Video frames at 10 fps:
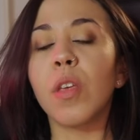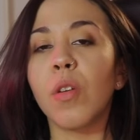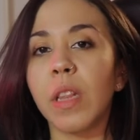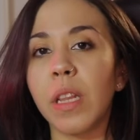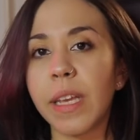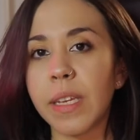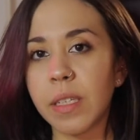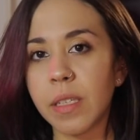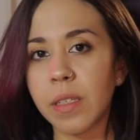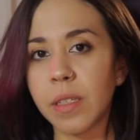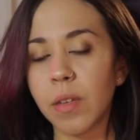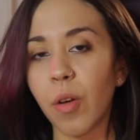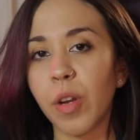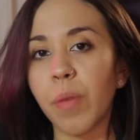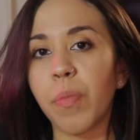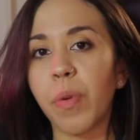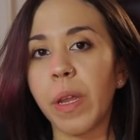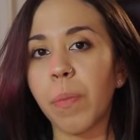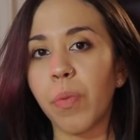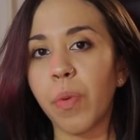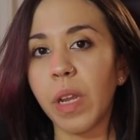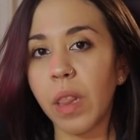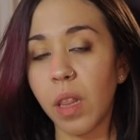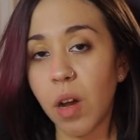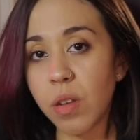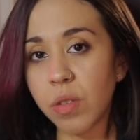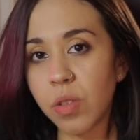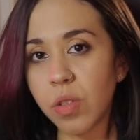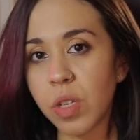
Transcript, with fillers: your list on your pre pre launch